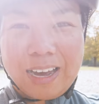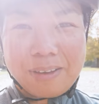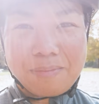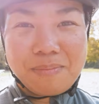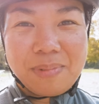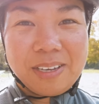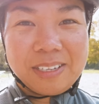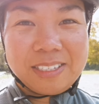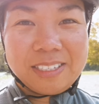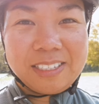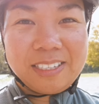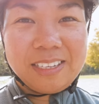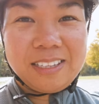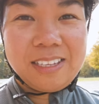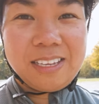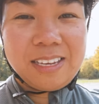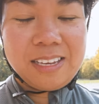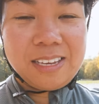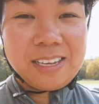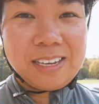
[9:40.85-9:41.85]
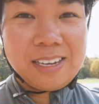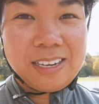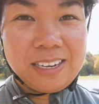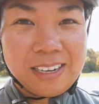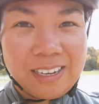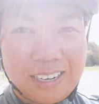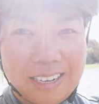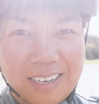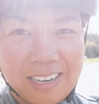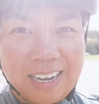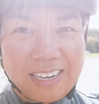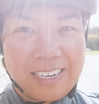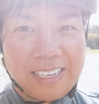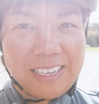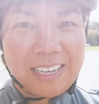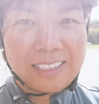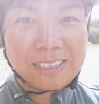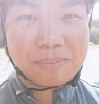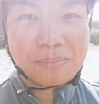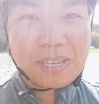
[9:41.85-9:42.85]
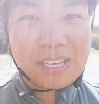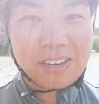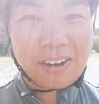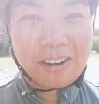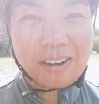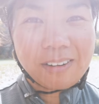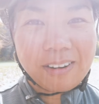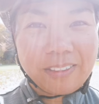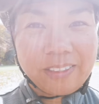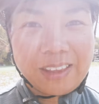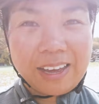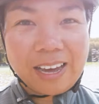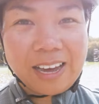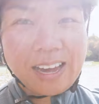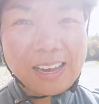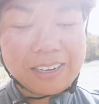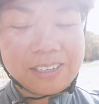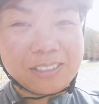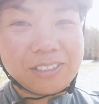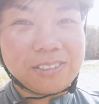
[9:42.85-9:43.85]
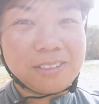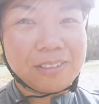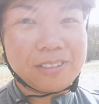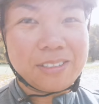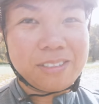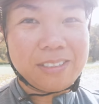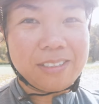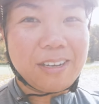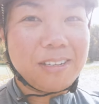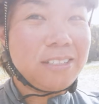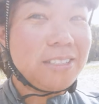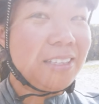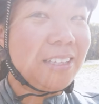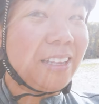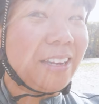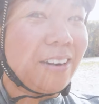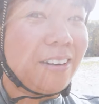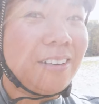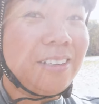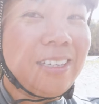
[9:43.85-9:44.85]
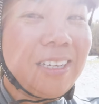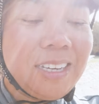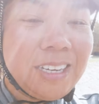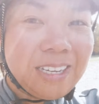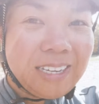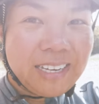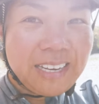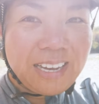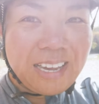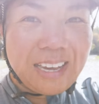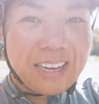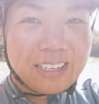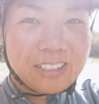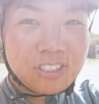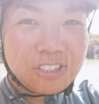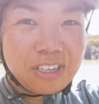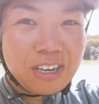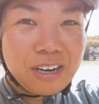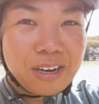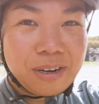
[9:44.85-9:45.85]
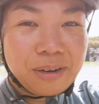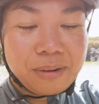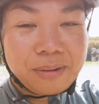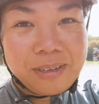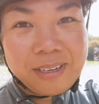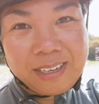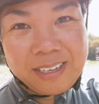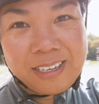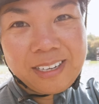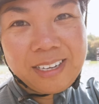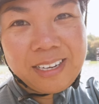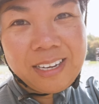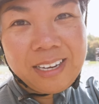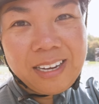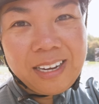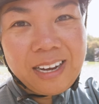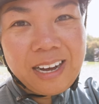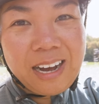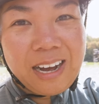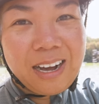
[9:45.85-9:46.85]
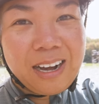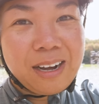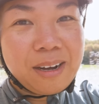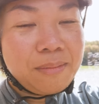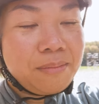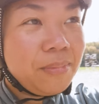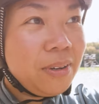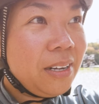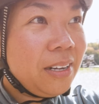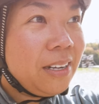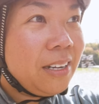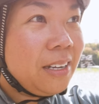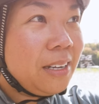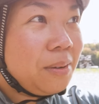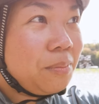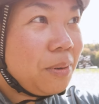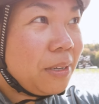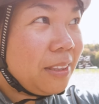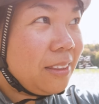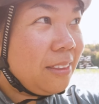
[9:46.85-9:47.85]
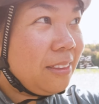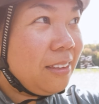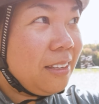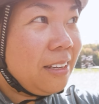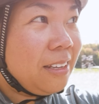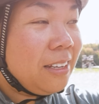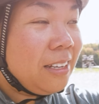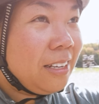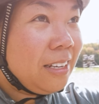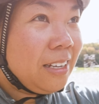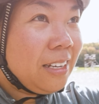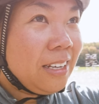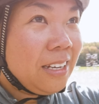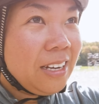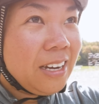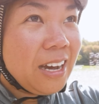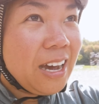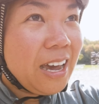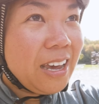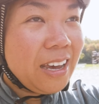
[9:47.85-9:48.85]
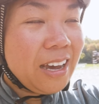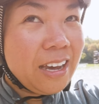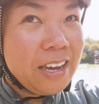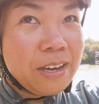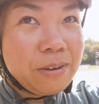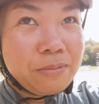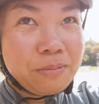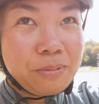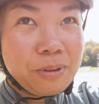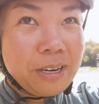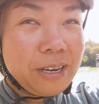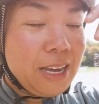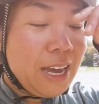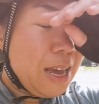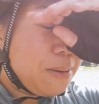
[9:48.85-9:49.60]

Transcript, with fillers: I missed the, uh, I didn't get the PR on that. Sun's glare. And so, um, but I, I, what